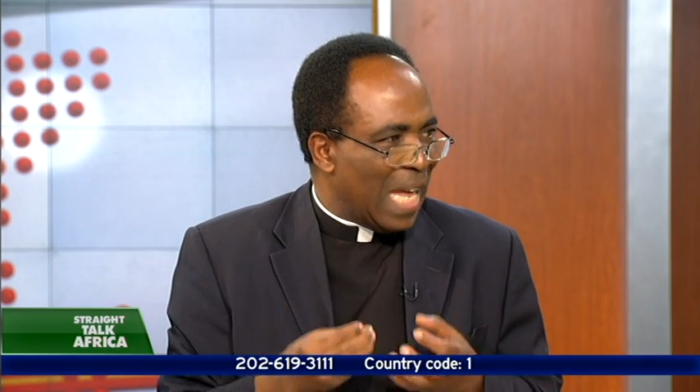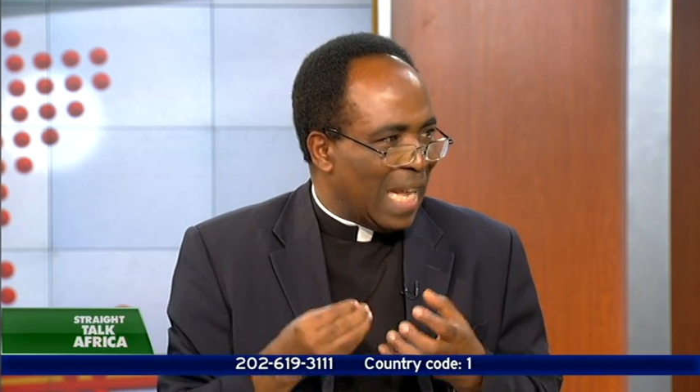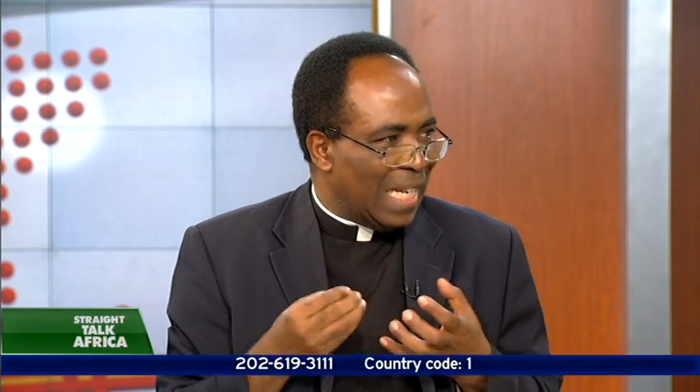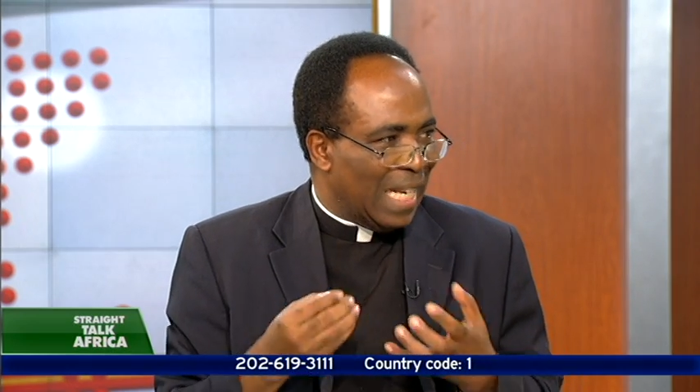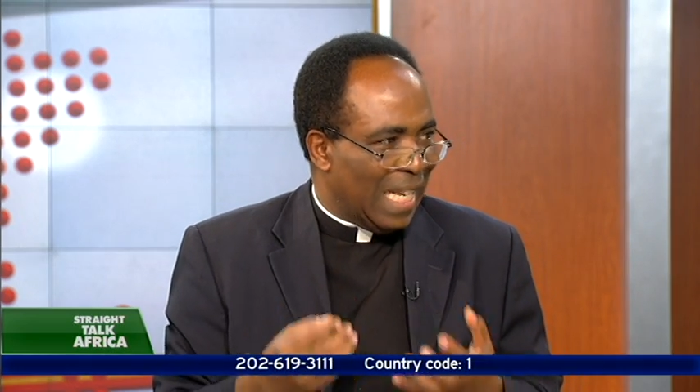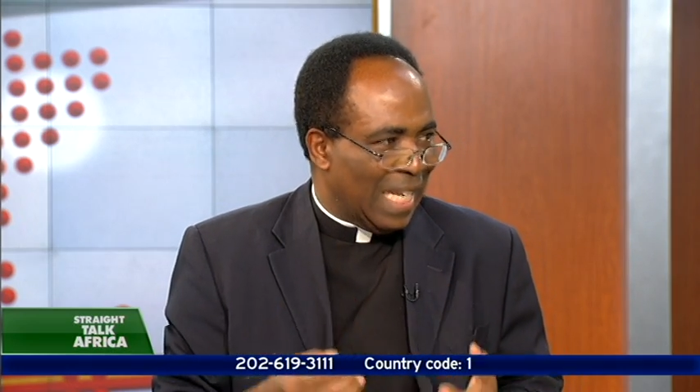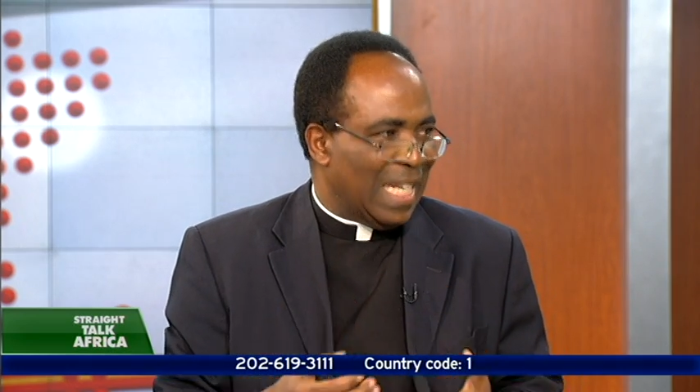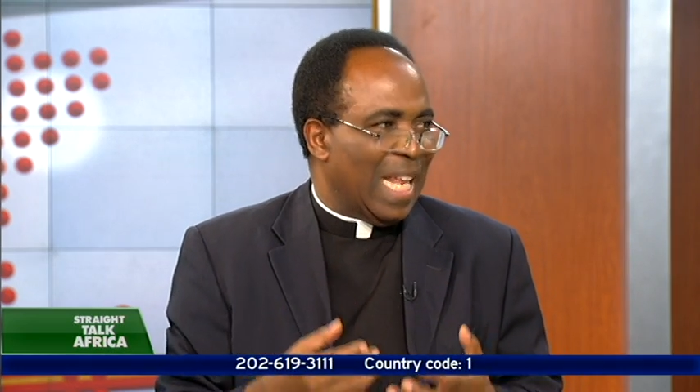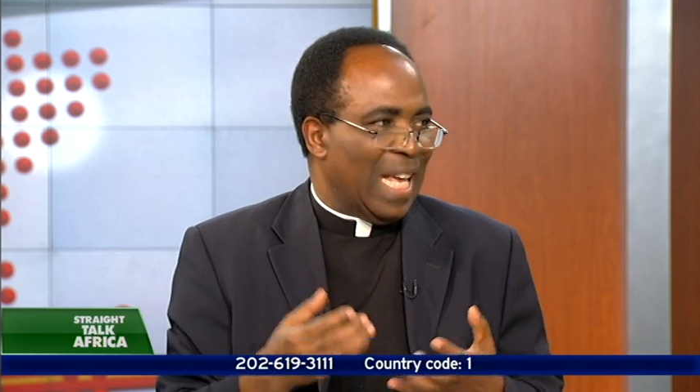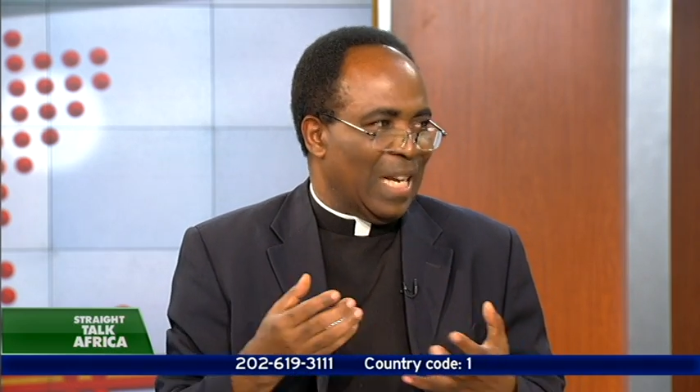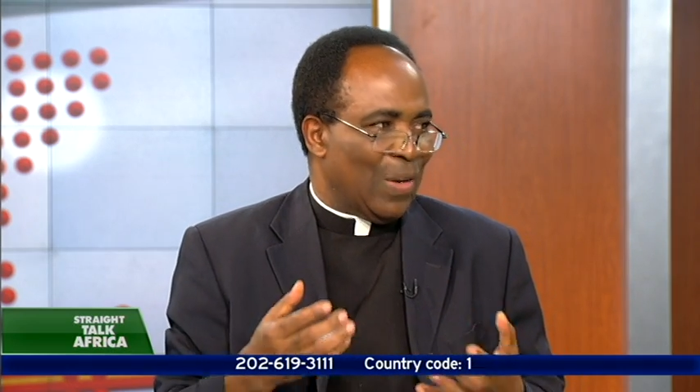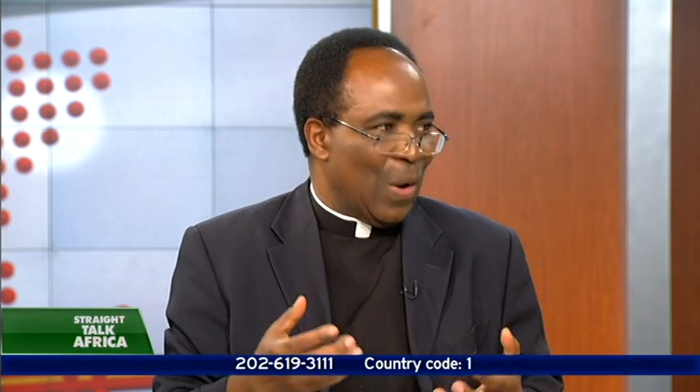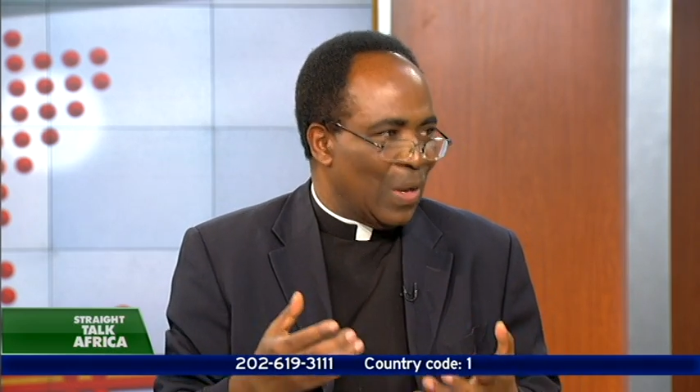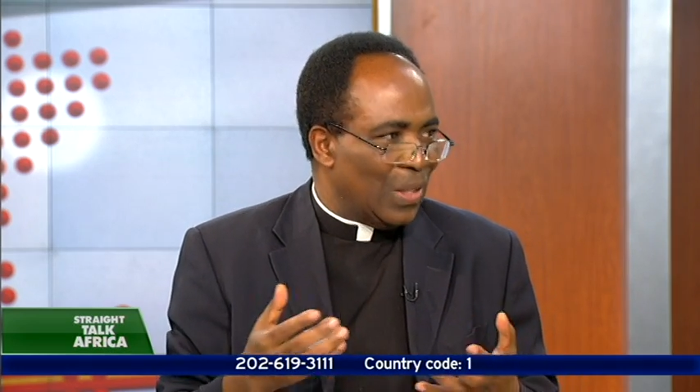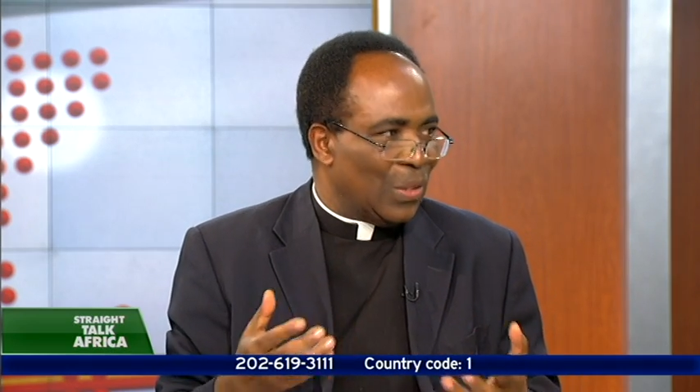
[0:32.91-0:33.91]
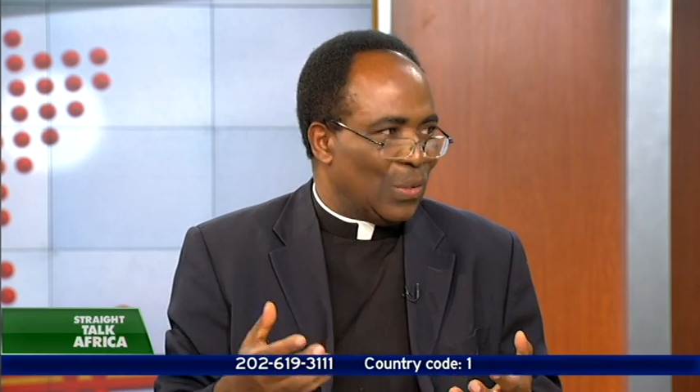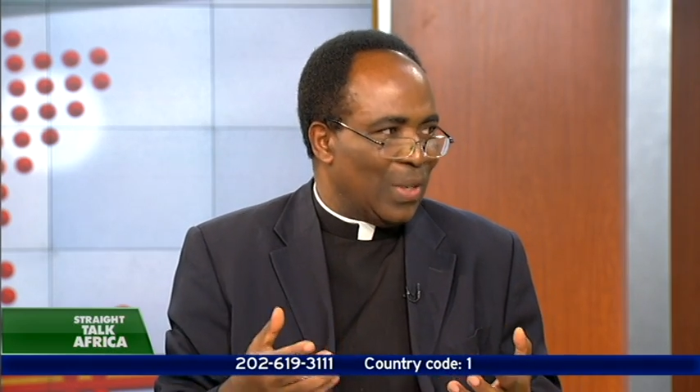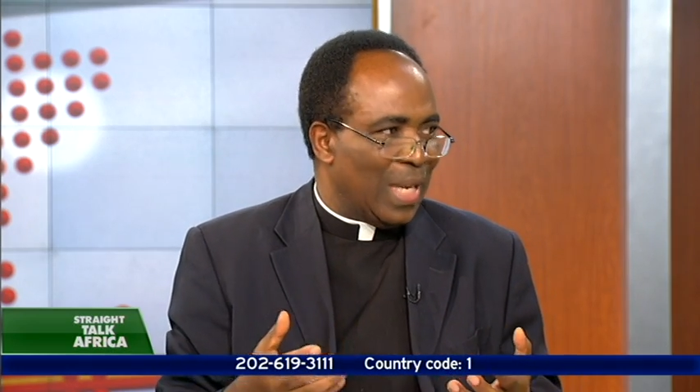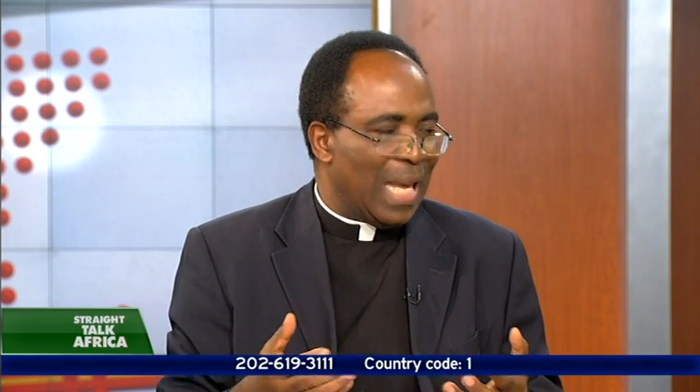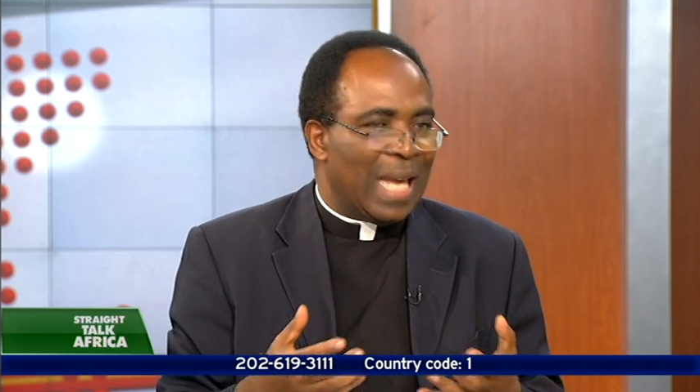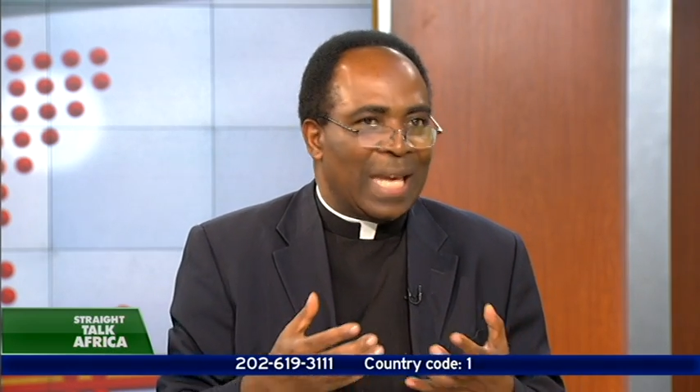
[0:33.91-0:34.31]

that lead a country?